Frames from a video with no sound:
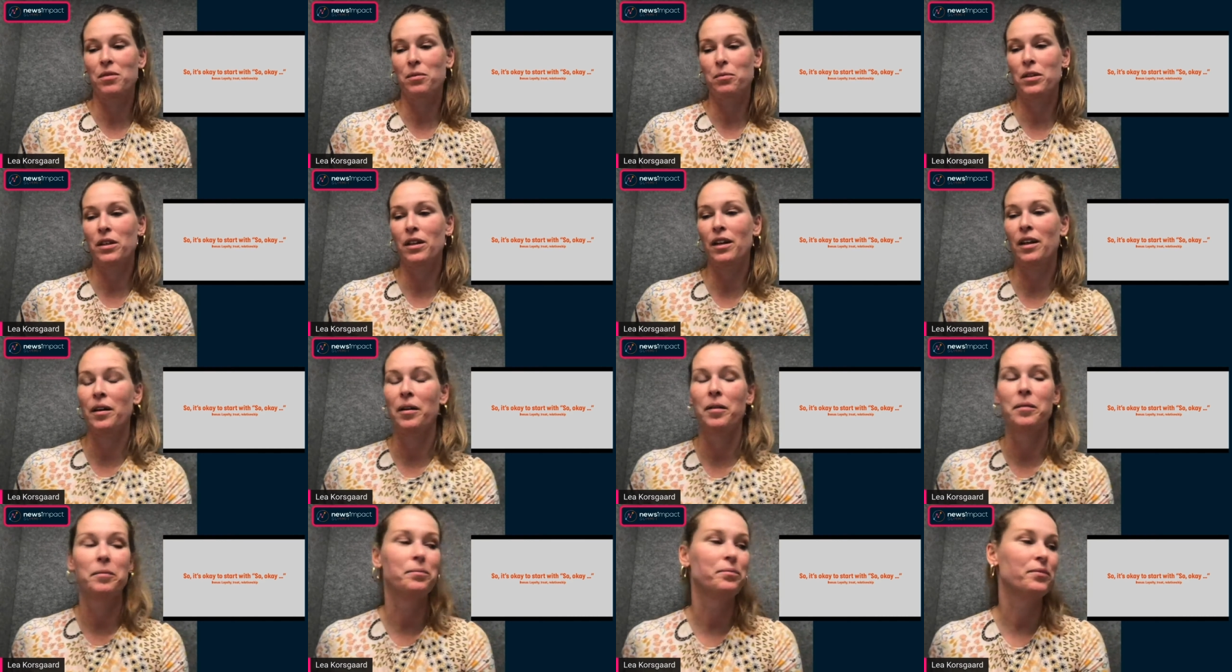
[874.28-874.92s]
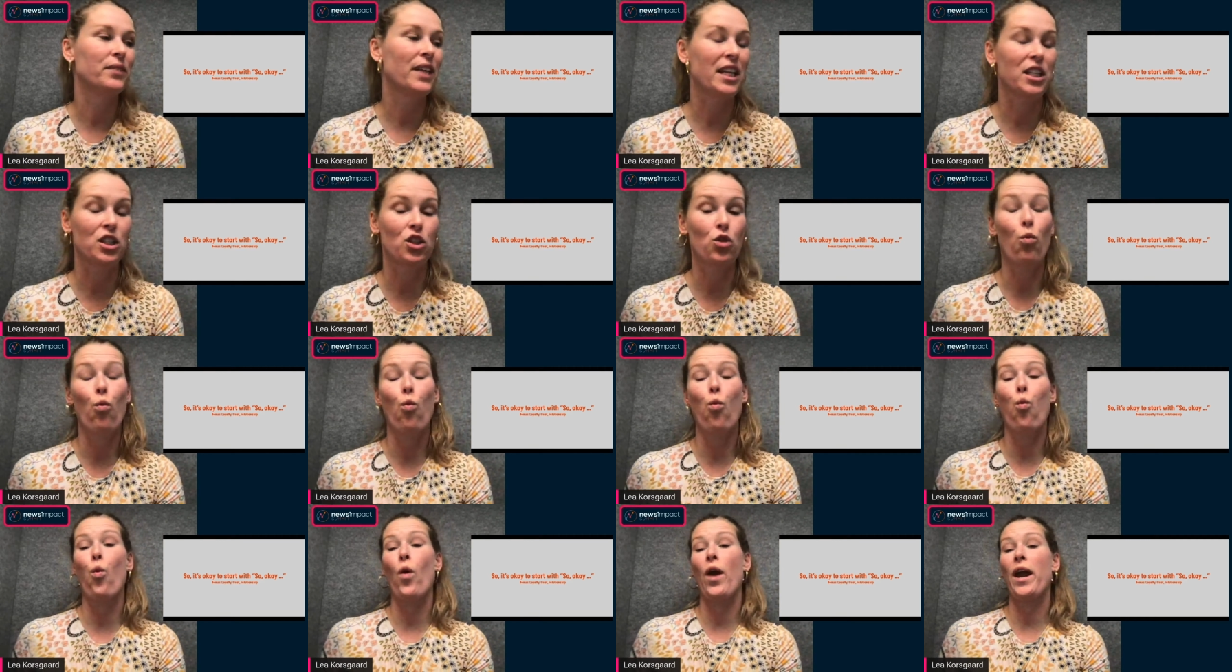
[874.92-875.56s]
a
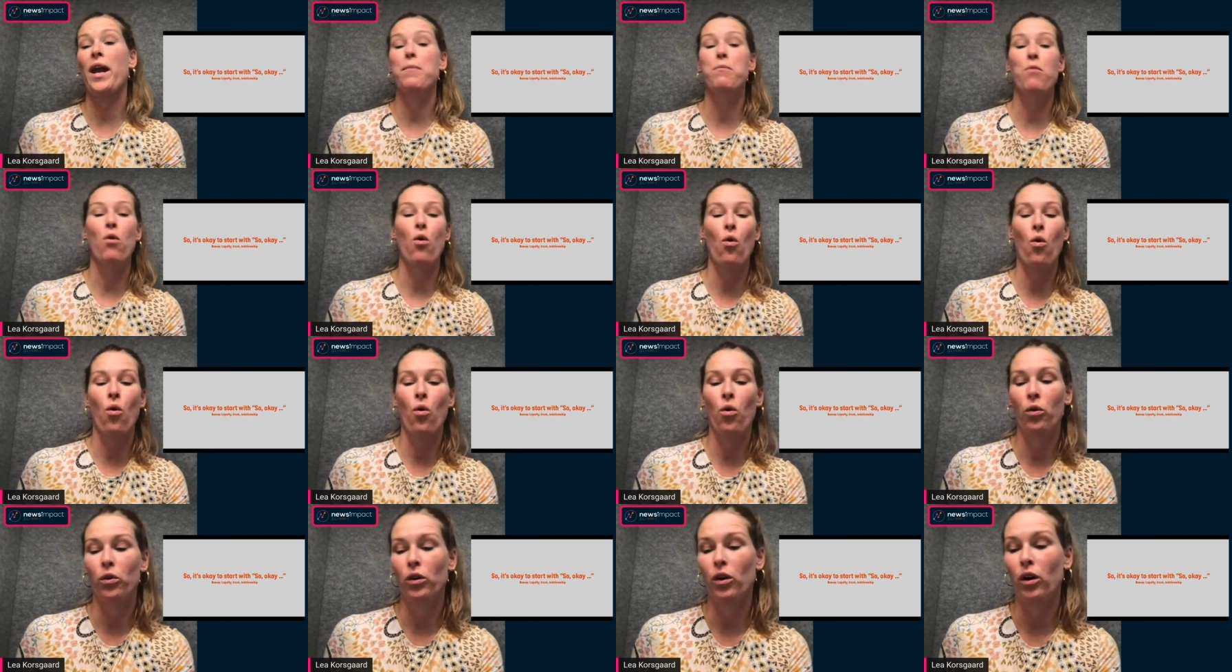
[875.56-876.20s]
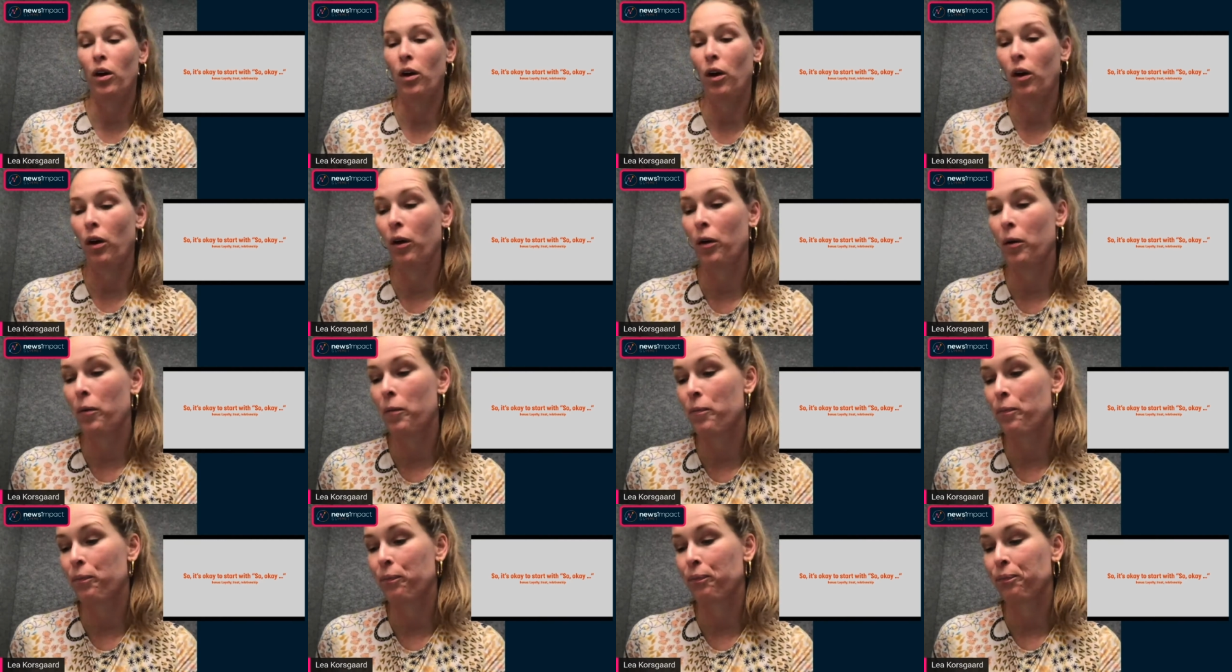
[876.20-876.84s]
way more
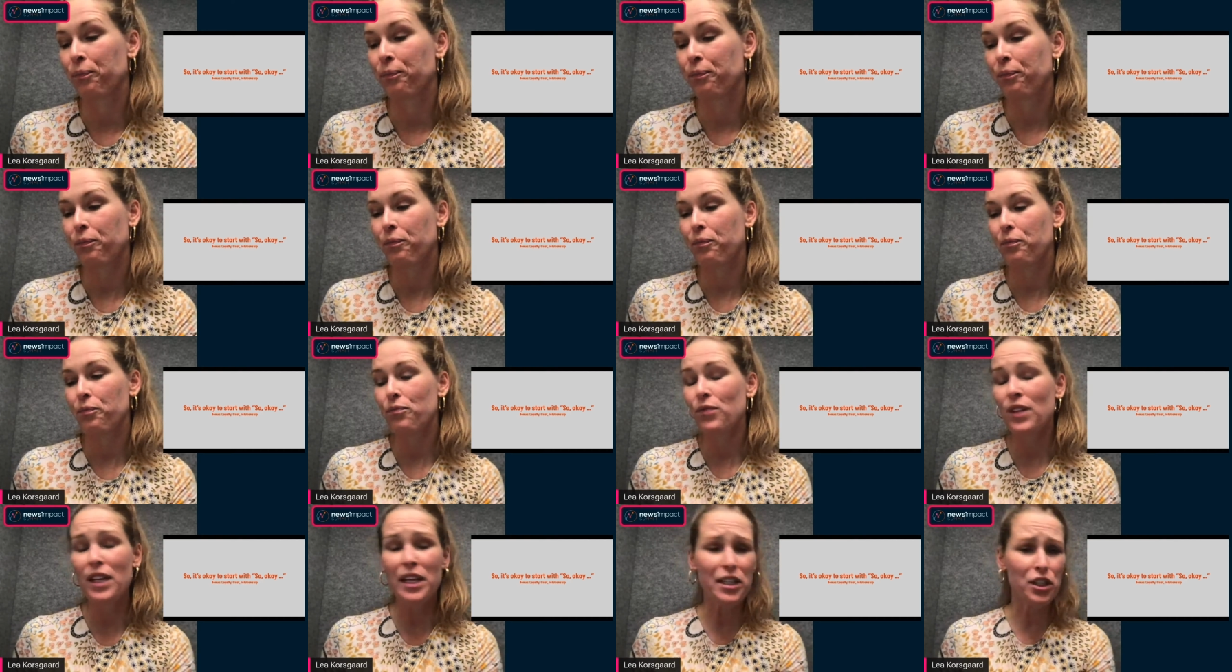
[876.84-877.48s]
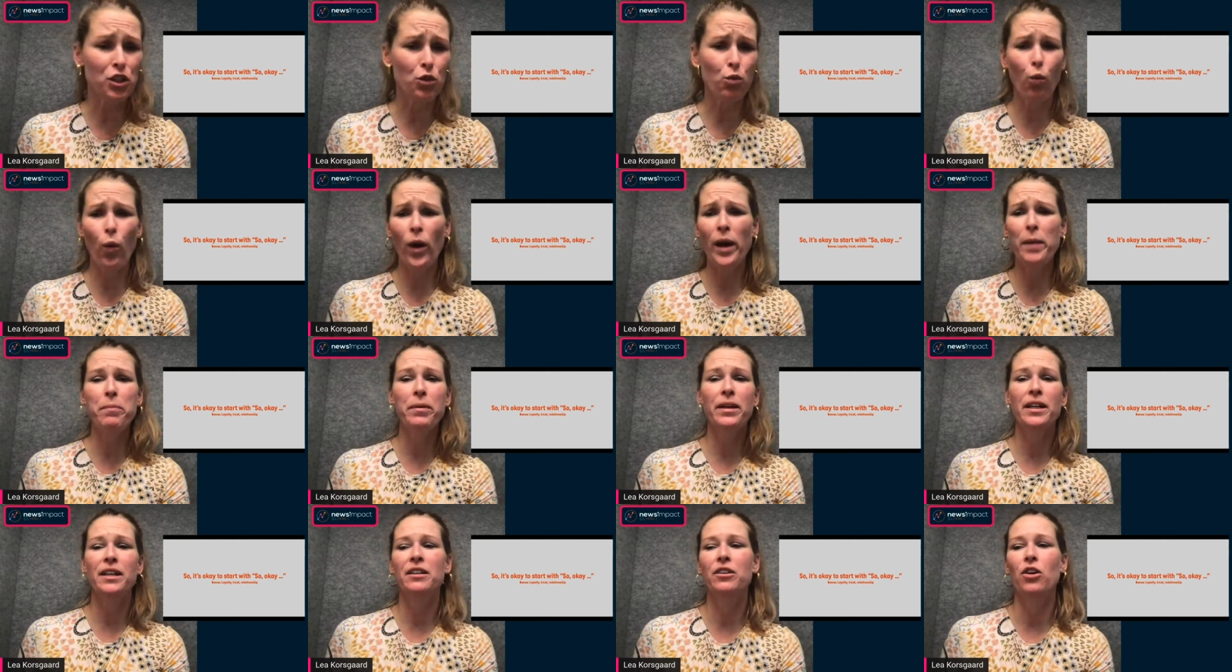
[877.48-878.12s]
it's a way
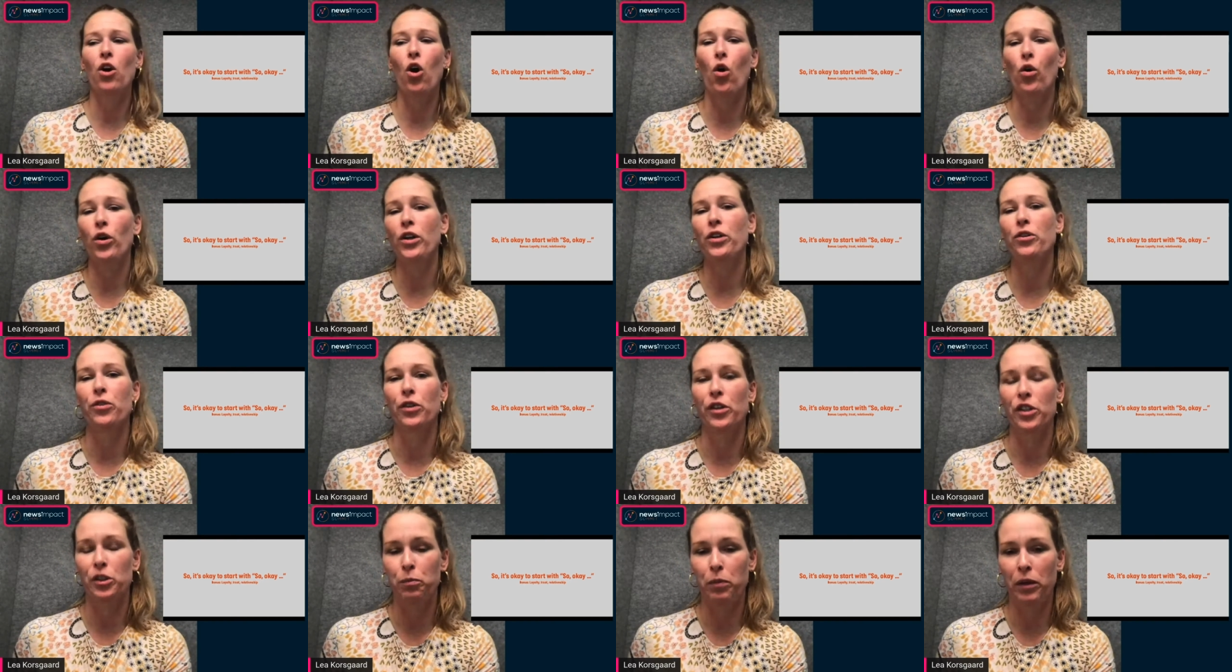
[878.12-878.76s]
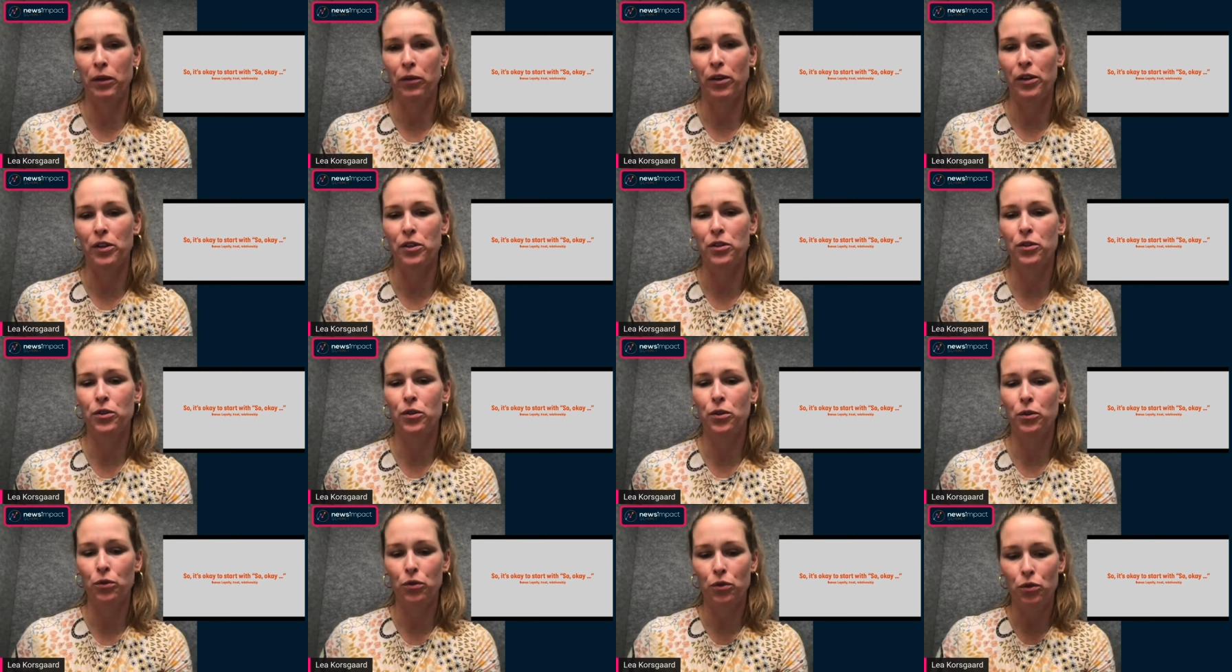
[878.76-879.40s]
better audio experience
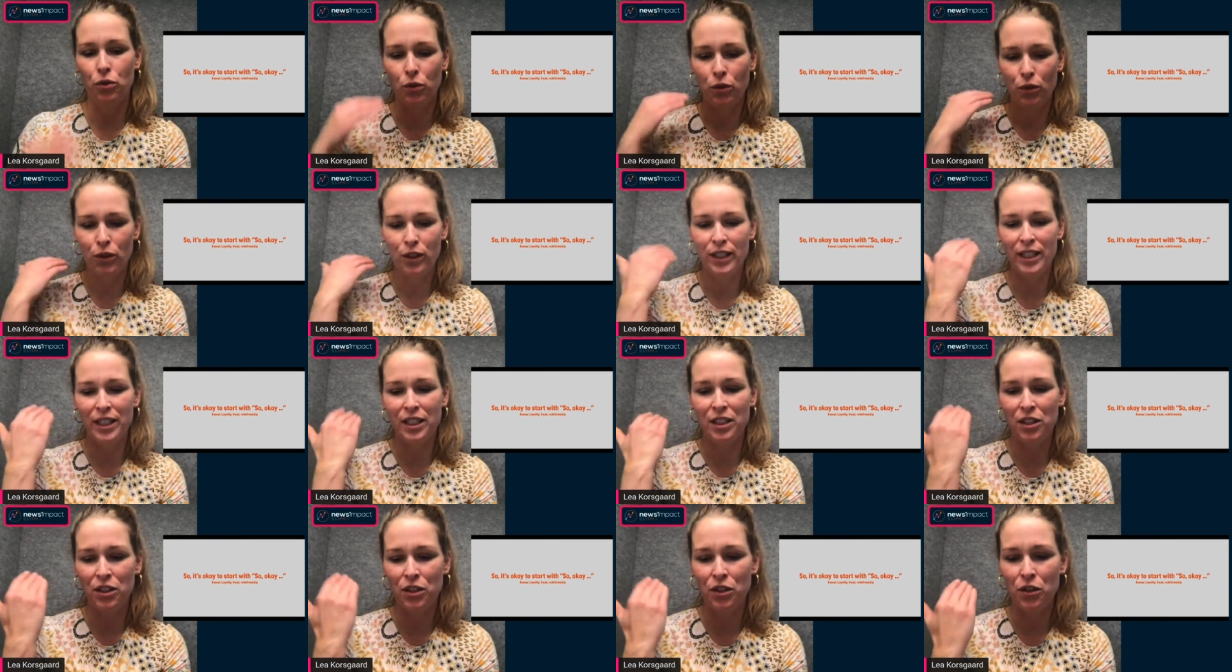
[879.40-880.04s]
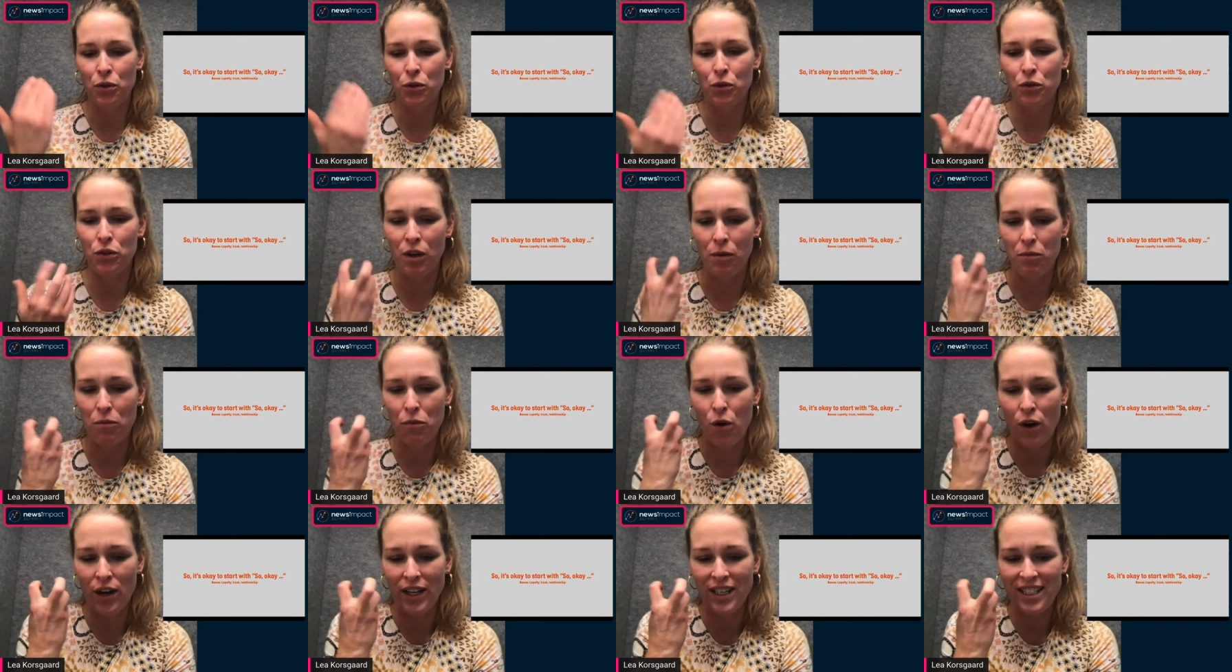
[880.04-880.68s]
to listen to
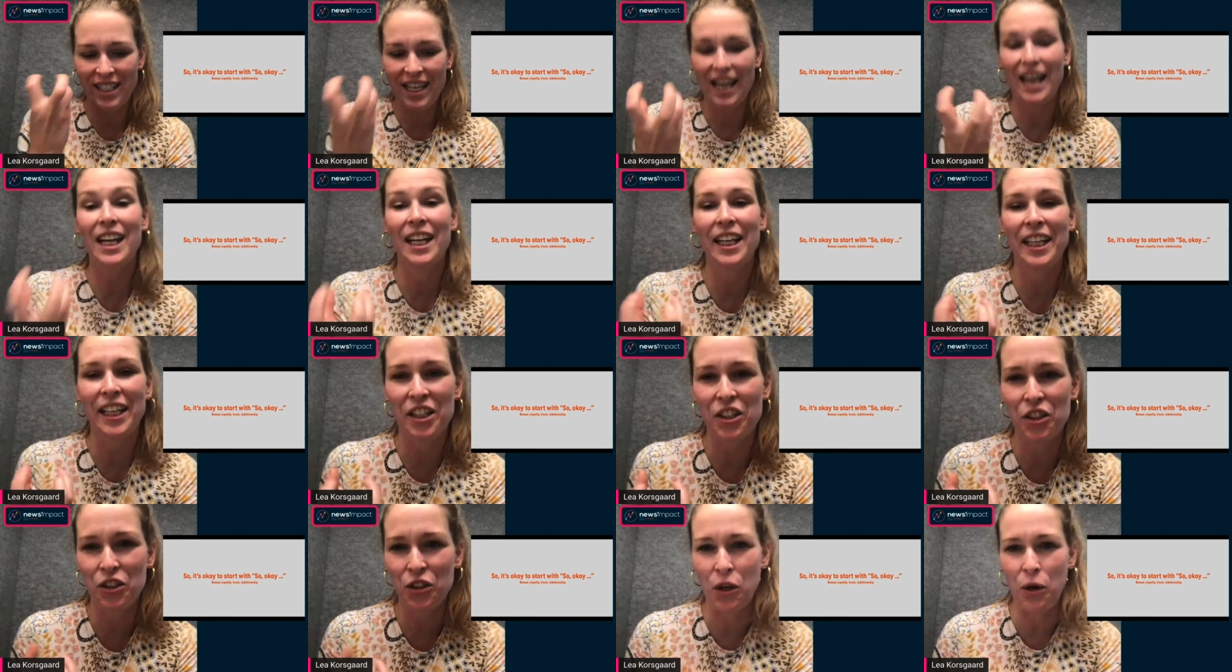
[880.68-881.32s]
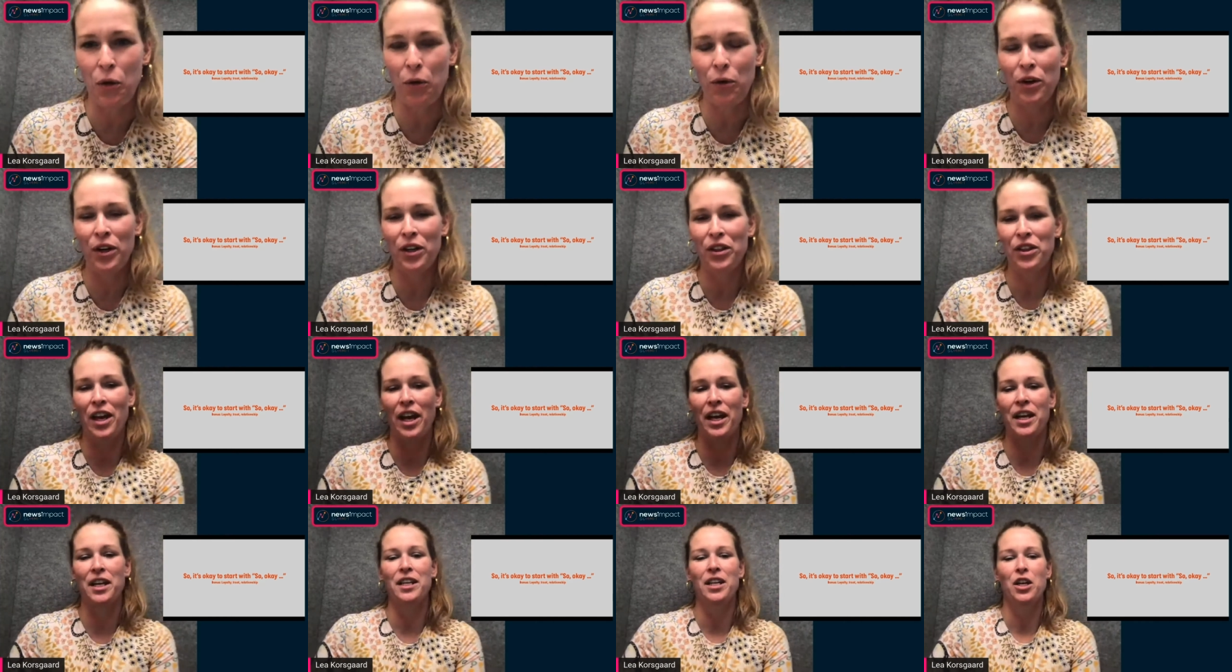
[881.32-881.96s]
someone telling a story
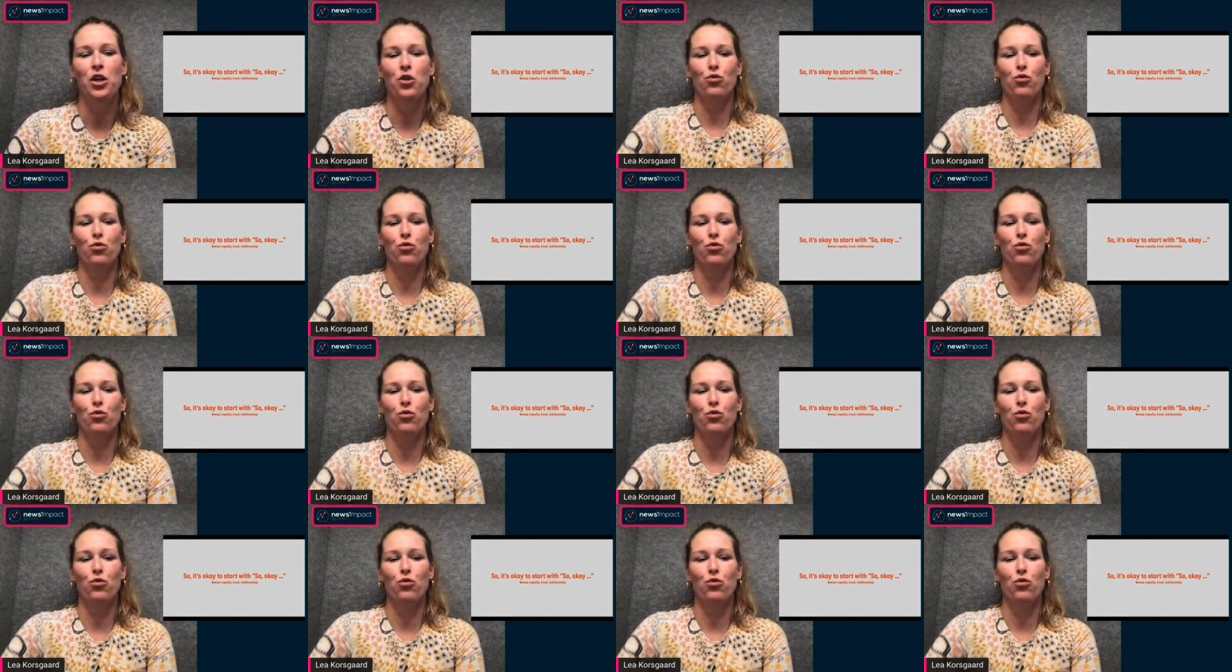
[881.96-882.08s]
than